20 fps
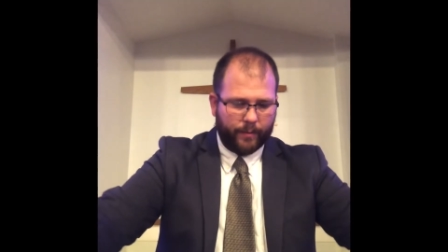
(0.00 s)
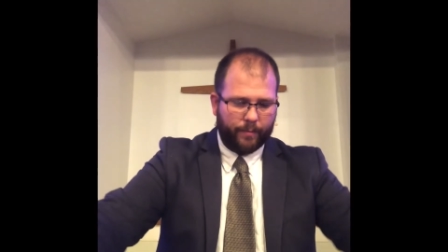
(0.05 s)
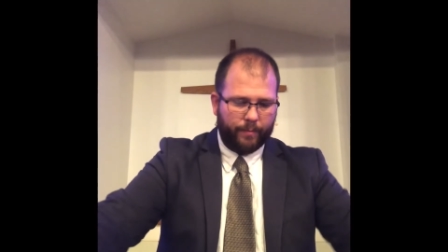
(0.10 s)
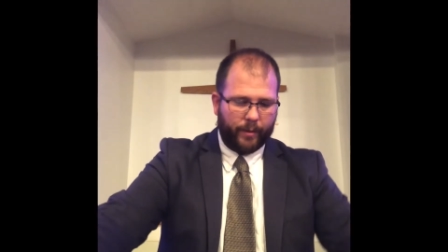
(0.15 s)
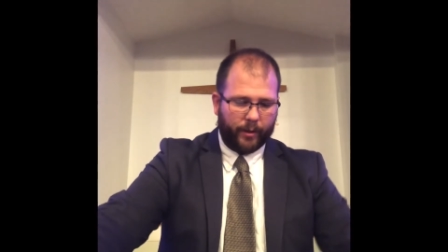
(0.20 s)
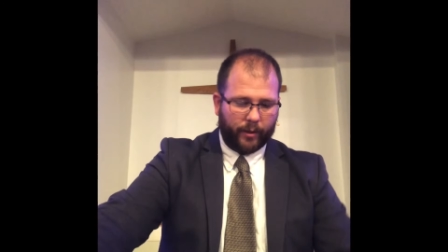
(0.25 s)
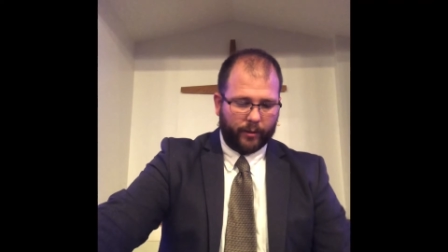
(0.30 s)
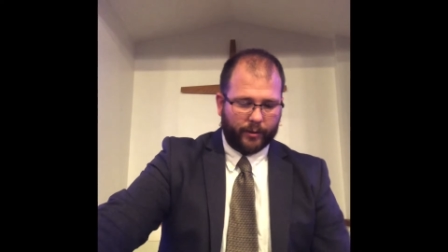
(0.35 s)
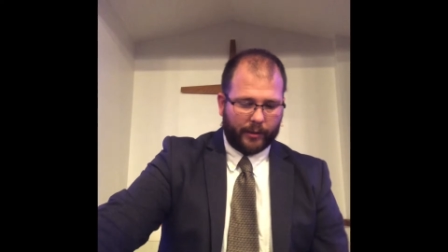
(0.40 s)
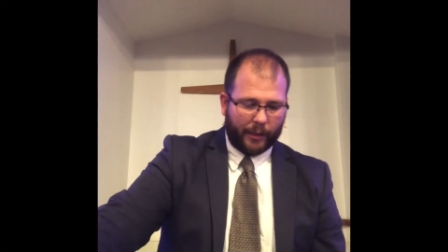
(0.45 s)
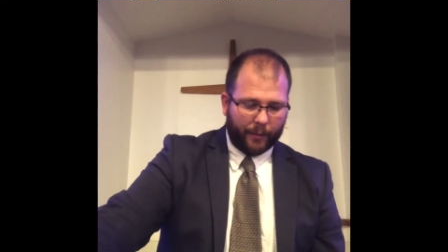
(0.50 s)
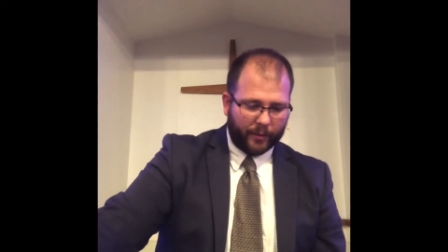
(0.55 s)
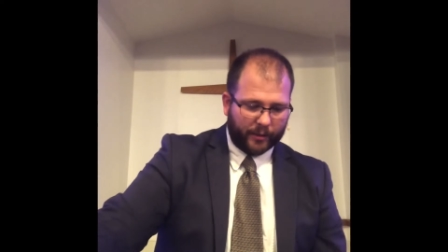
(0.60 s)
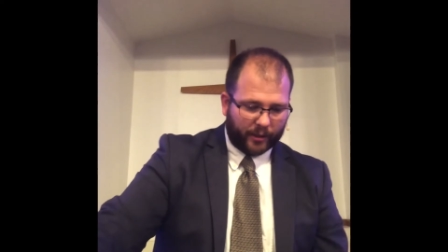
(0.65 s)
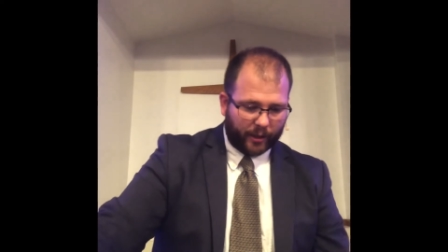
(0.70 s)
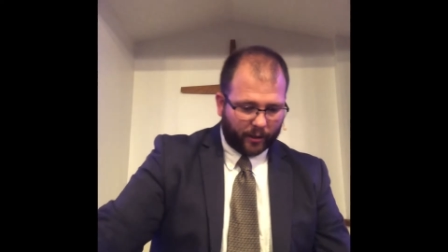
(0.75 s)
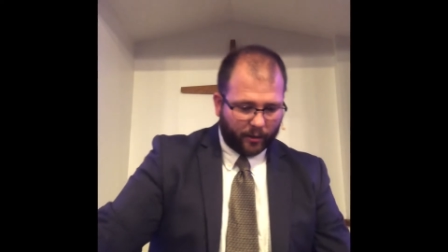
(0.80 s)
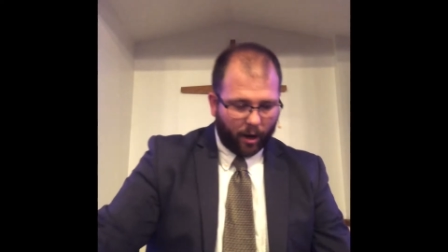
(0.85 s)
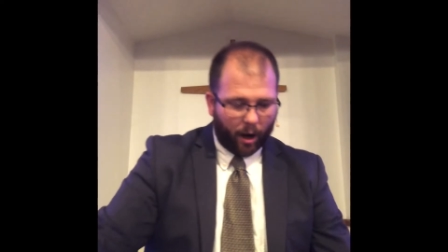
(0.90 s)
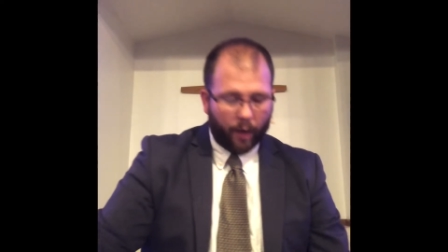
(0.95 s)
because he was
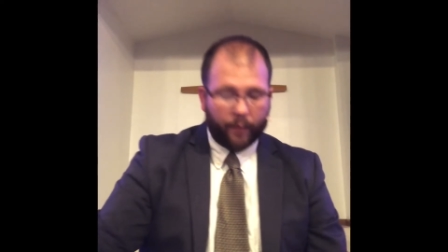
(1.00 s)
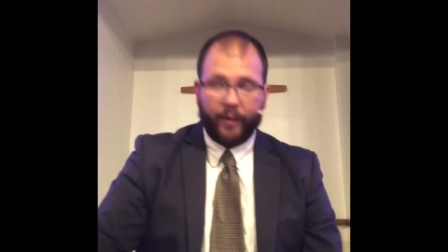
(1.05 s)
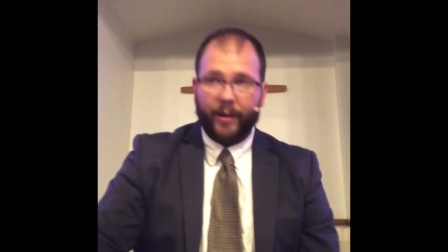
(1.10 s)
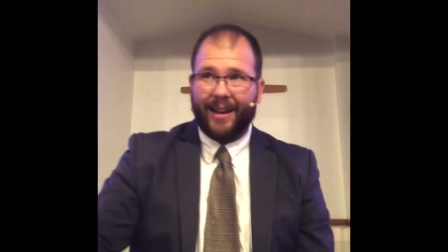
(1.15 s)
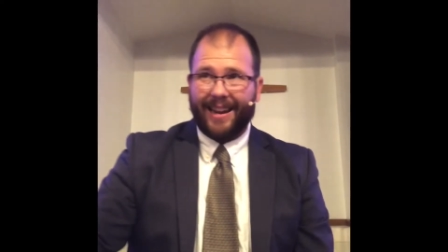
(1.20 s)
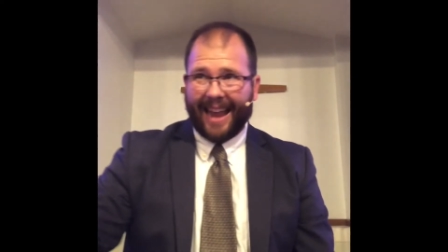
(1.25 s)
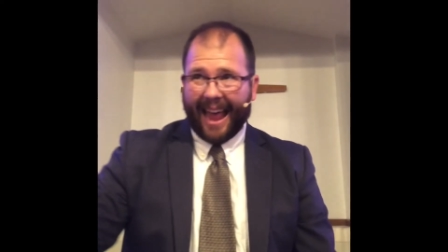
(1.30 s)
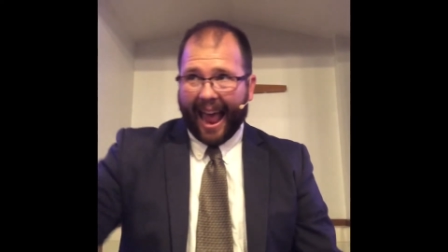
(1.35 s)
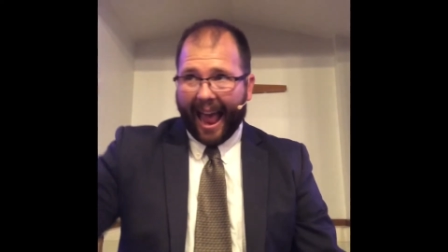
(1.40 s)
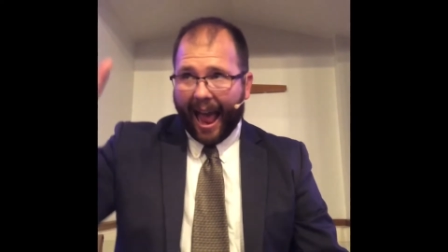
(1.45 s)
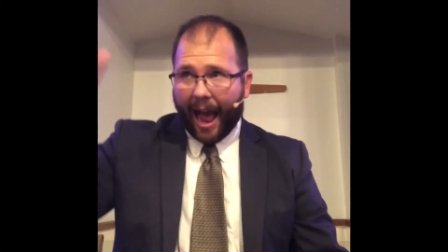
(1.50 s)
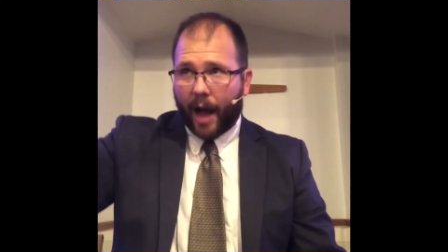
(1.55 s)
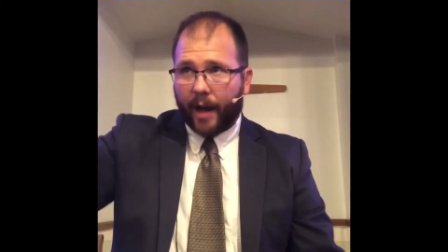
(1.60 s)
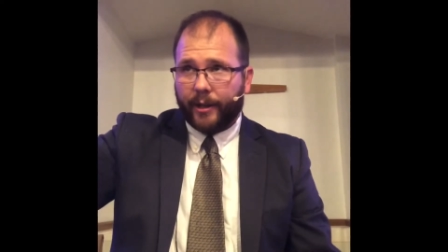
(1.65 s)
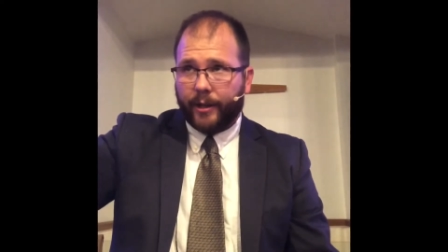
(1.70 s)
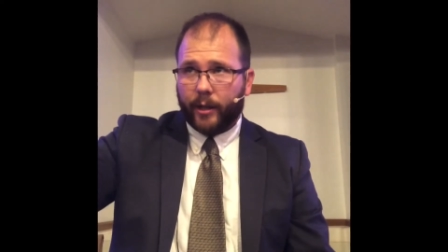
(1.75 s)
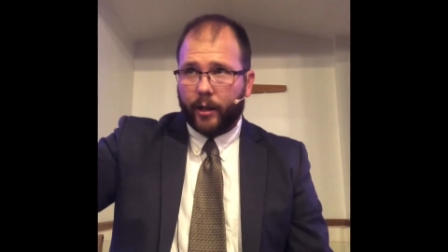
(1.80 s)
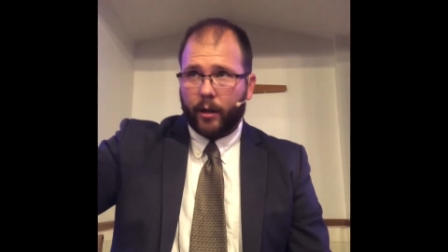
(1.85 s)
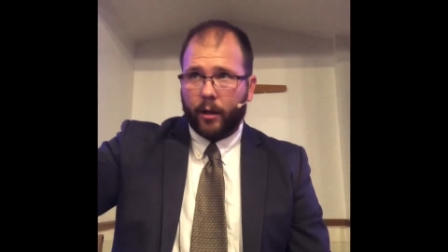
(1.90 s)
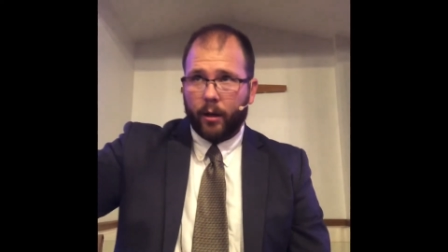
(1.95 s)
the covenant
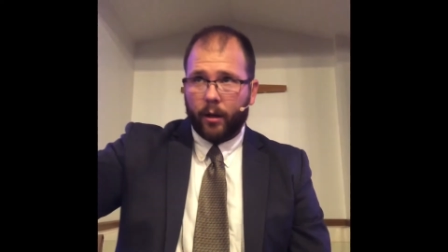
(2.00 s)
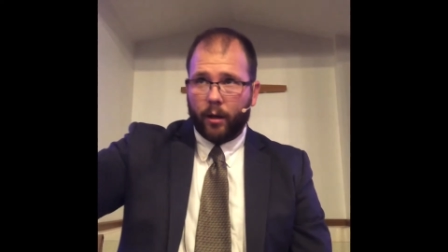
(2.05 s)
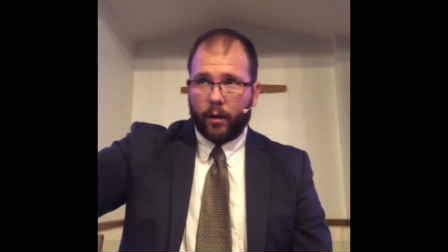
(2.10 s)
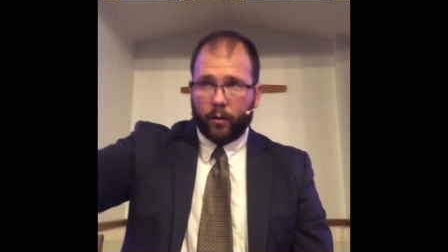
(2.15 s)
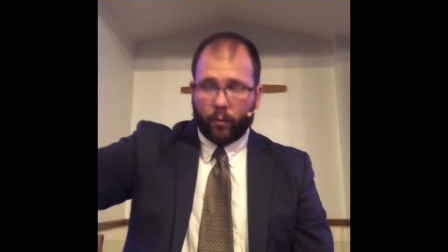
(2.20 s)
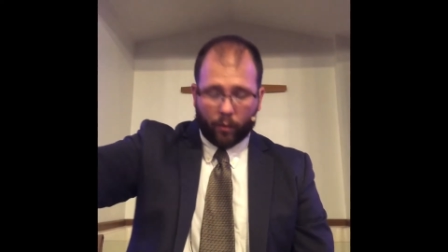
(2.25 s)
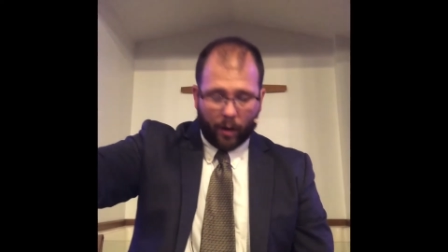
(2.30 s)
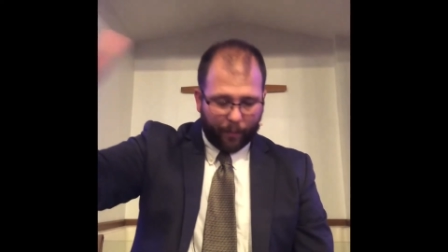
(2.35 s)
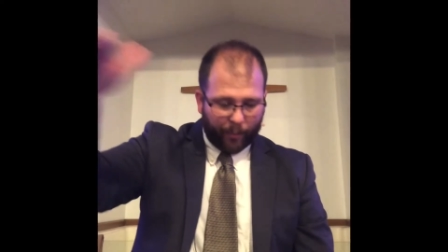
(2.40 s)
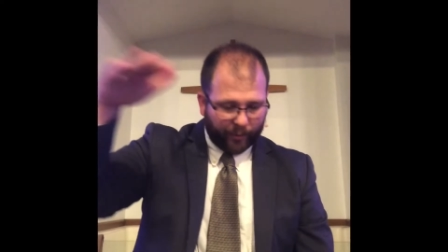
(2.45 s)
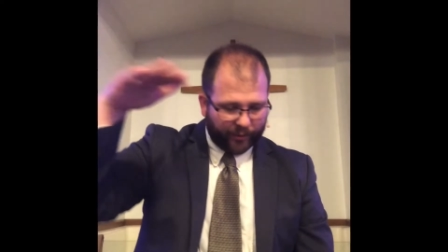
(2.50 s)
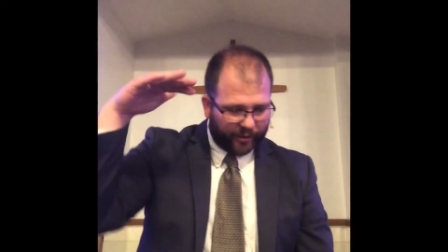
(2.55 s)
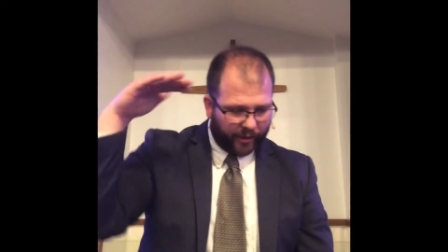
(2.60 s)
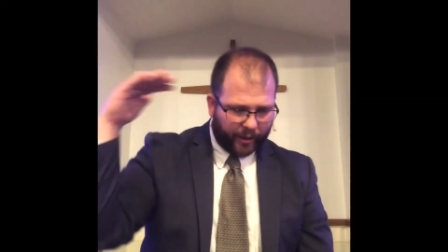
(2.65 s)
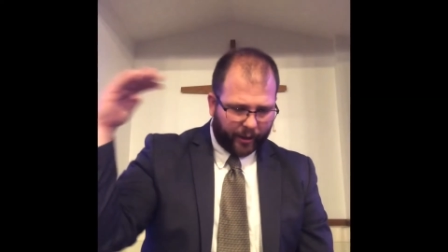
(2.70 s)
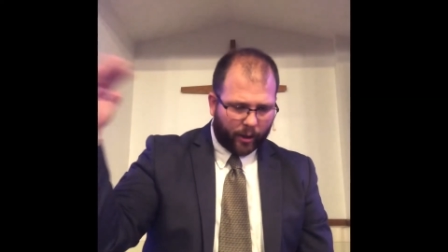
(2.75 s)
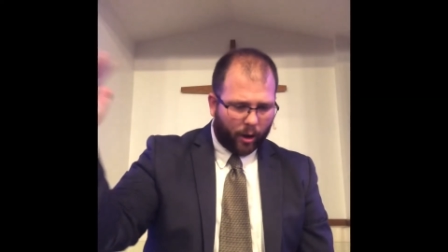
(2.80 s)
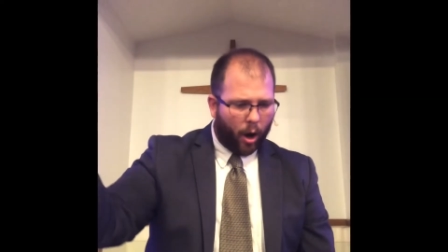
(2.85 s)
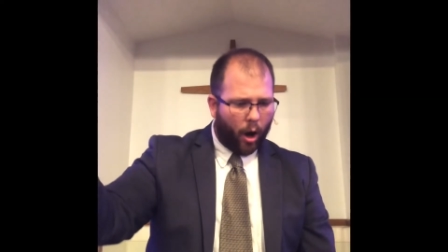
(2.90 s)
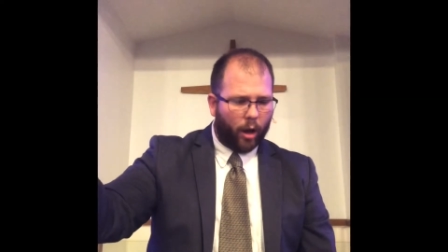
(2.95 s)
head
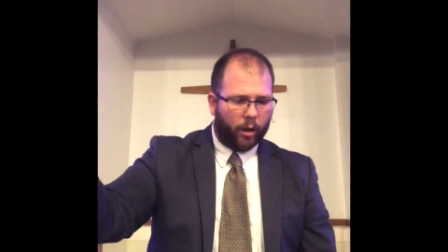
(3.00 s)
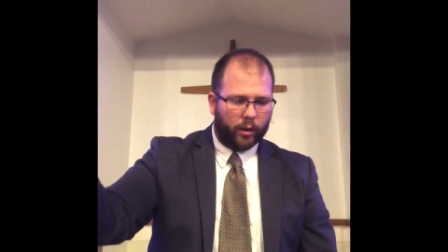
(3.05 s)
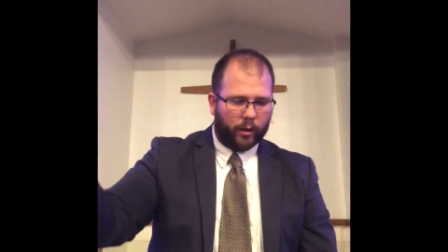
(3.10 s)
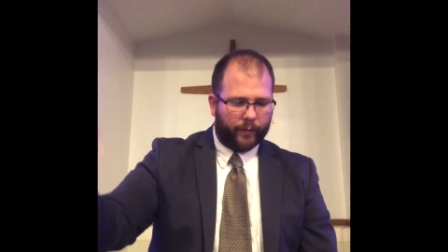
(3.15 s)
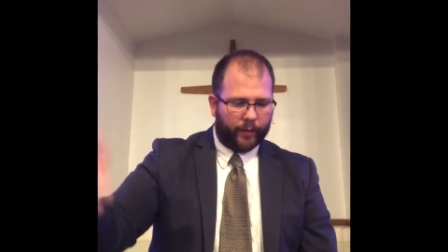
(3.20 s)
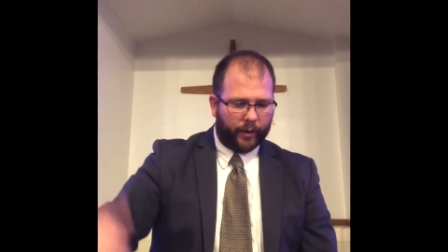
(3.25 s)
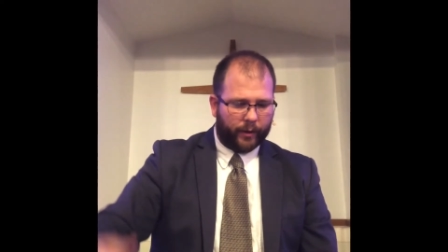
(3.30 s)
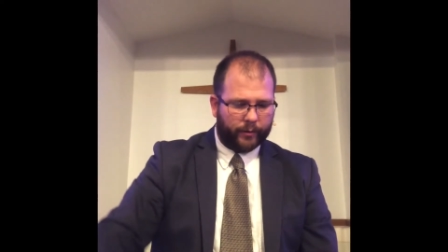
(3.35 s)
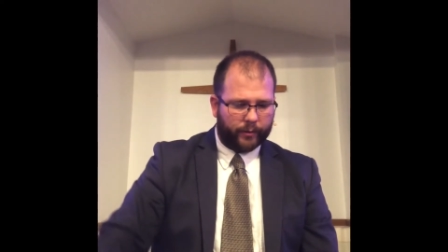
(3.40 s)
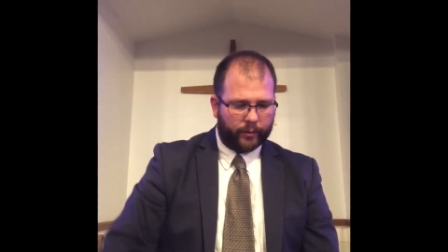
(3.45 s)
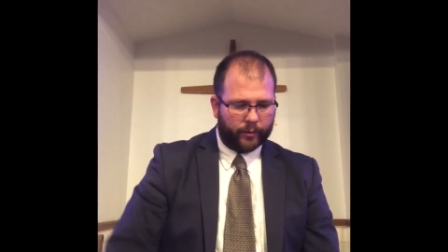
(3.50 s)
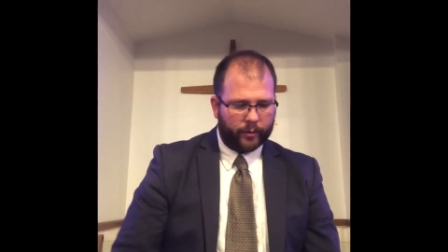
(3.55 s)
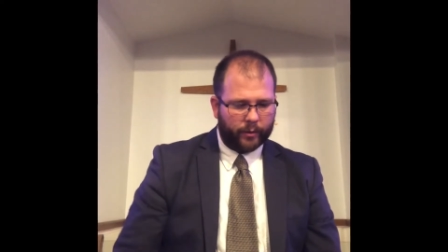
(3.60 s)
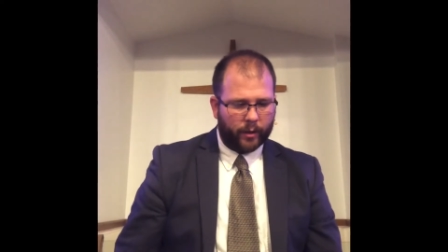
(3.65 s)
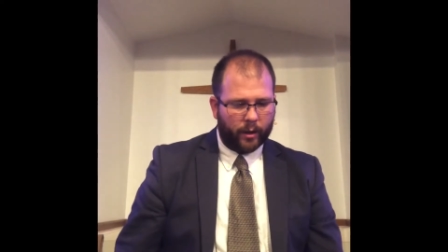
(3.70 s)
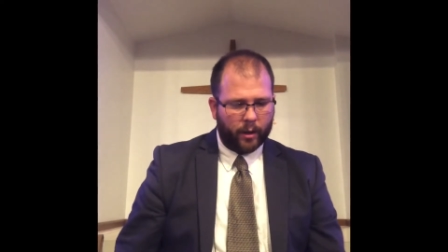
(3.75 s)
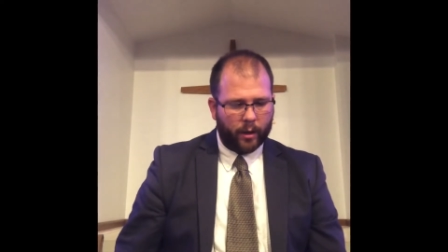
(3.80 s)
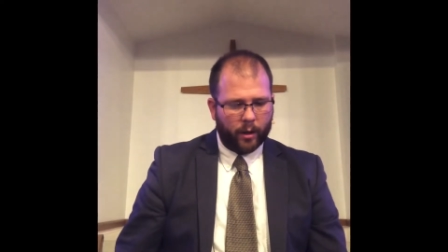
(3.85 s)
representing all of us